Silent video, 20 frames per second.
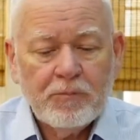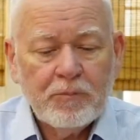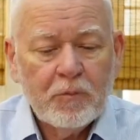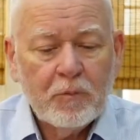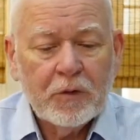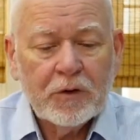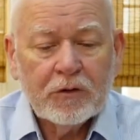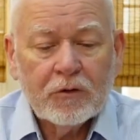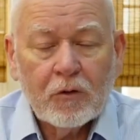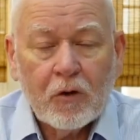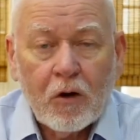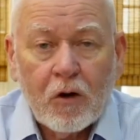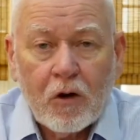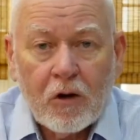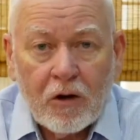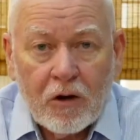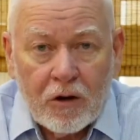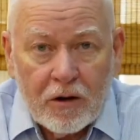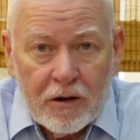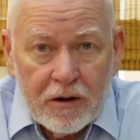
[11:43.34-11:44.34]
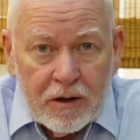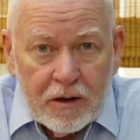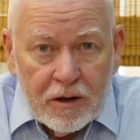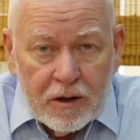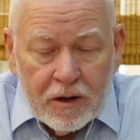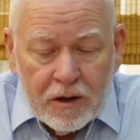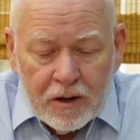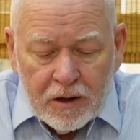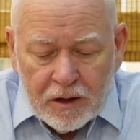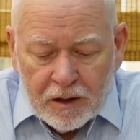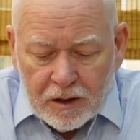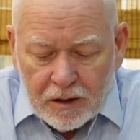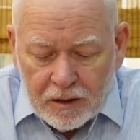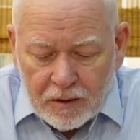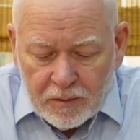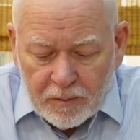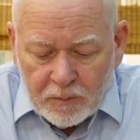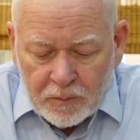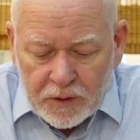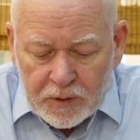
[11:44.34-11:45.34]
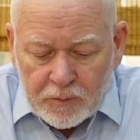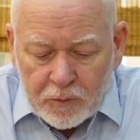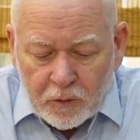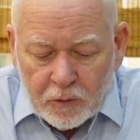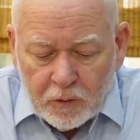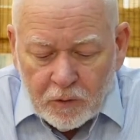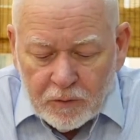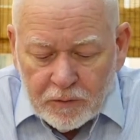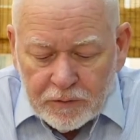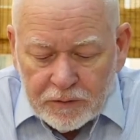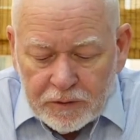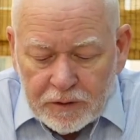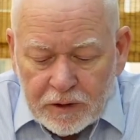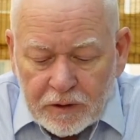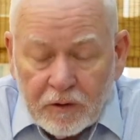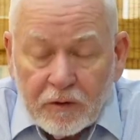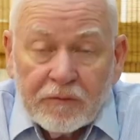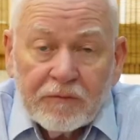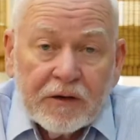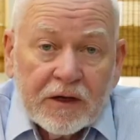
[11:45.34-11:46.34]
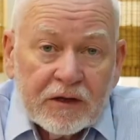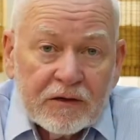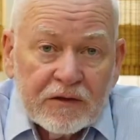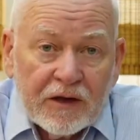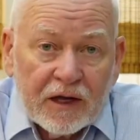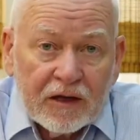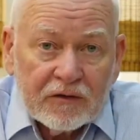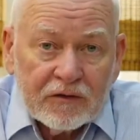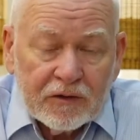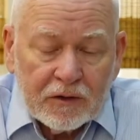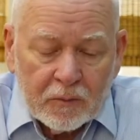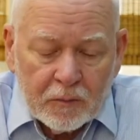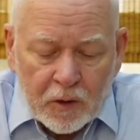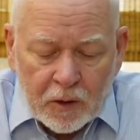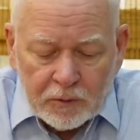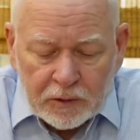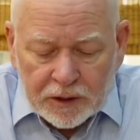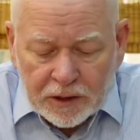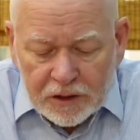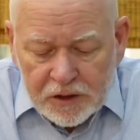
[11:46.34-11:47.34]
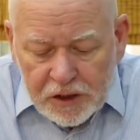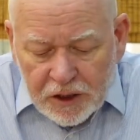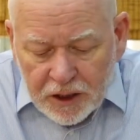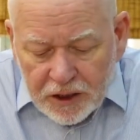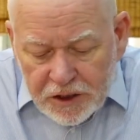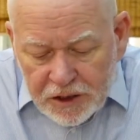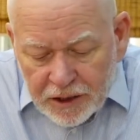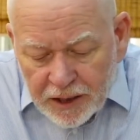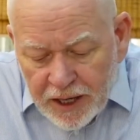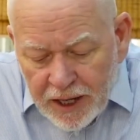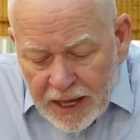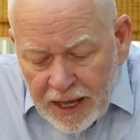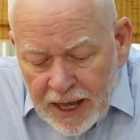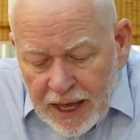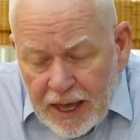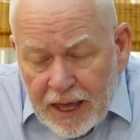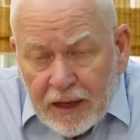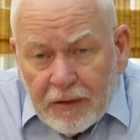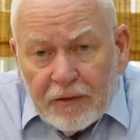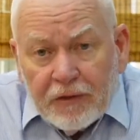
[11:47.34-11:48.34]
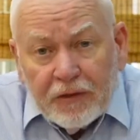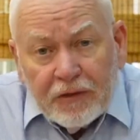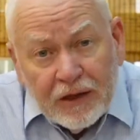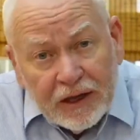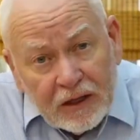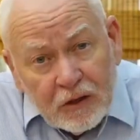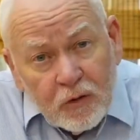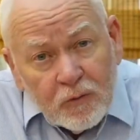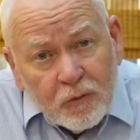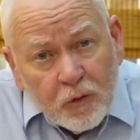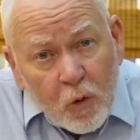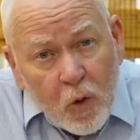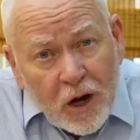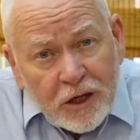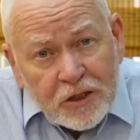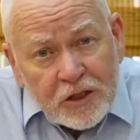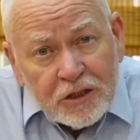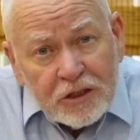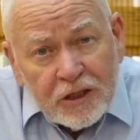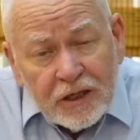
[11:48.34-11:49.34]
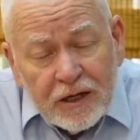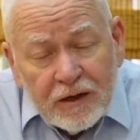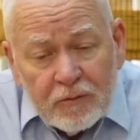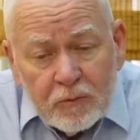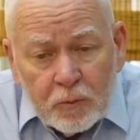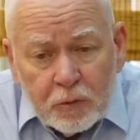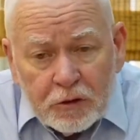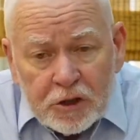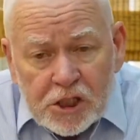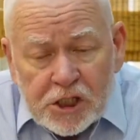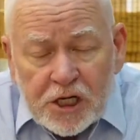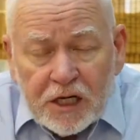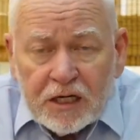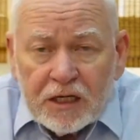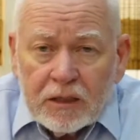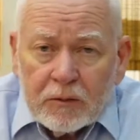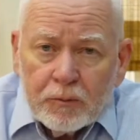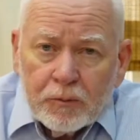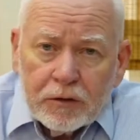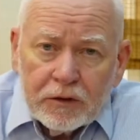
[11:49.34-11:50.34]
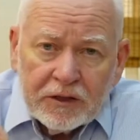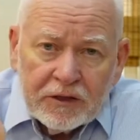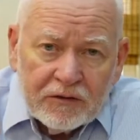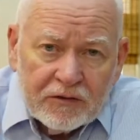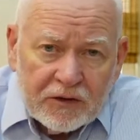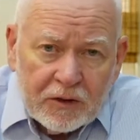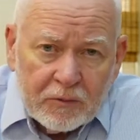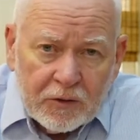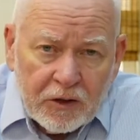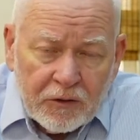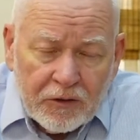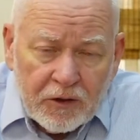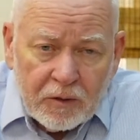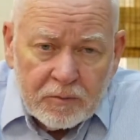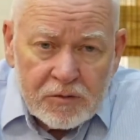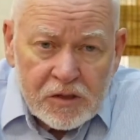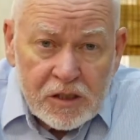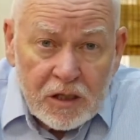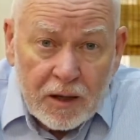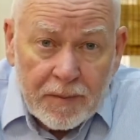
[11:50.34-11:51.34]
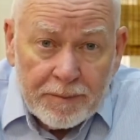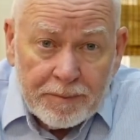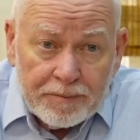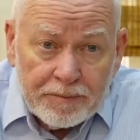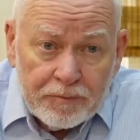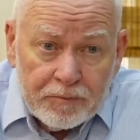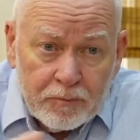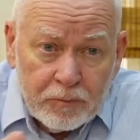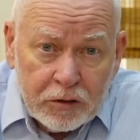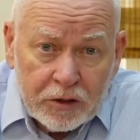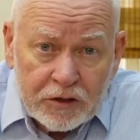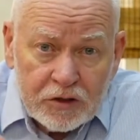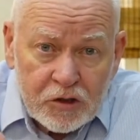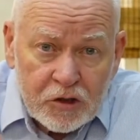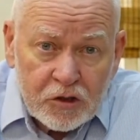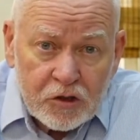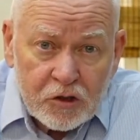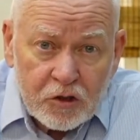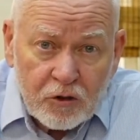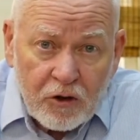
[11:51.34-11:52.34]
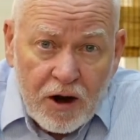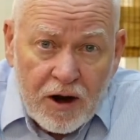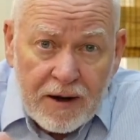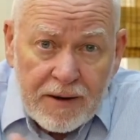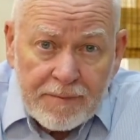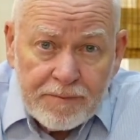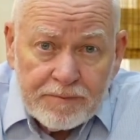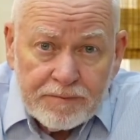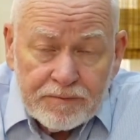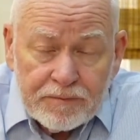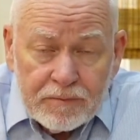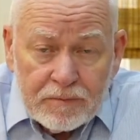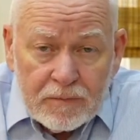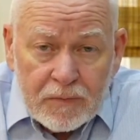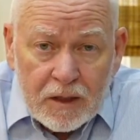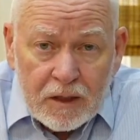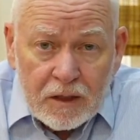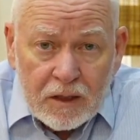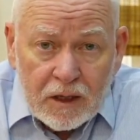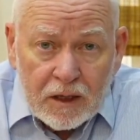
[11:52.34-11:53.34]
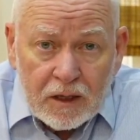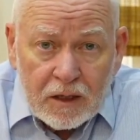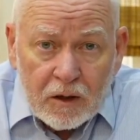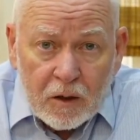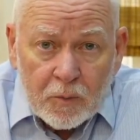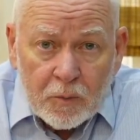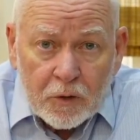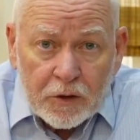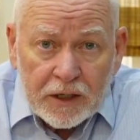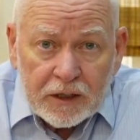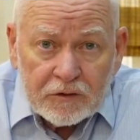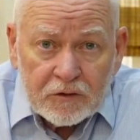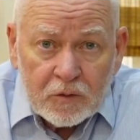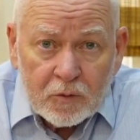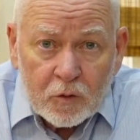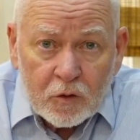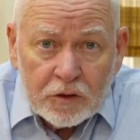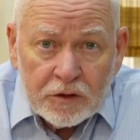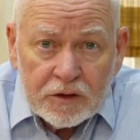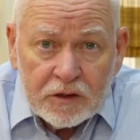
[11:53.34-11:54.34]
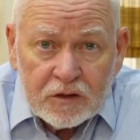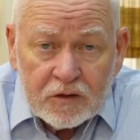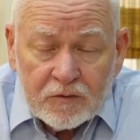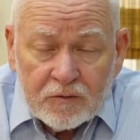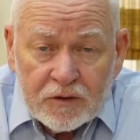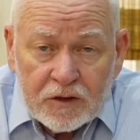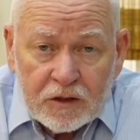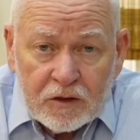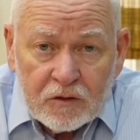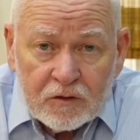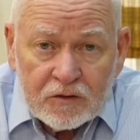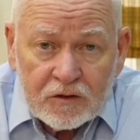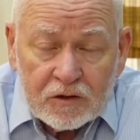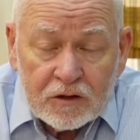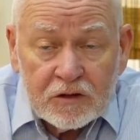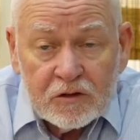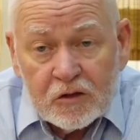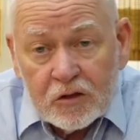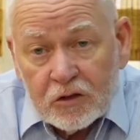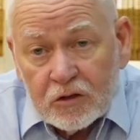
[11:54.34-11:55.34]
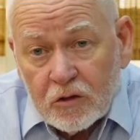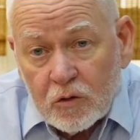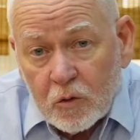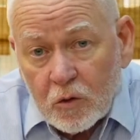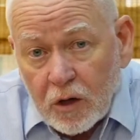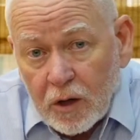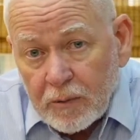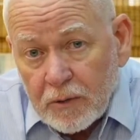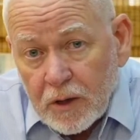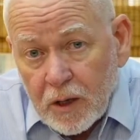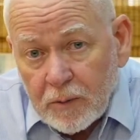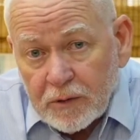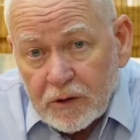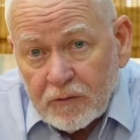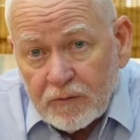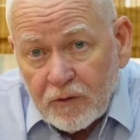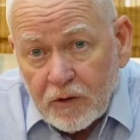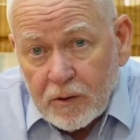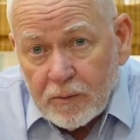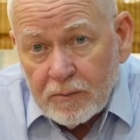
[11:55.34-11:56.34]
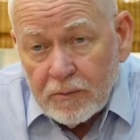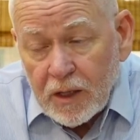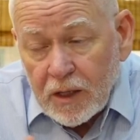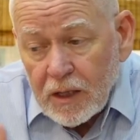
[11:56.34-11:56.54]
but there are people that are fantastic in public education. Thank you for watching today. Appreciate it. Please give me a thumbs up. Please subscribe, and I'll put out some more of these videos. At least you know where I'm coming from.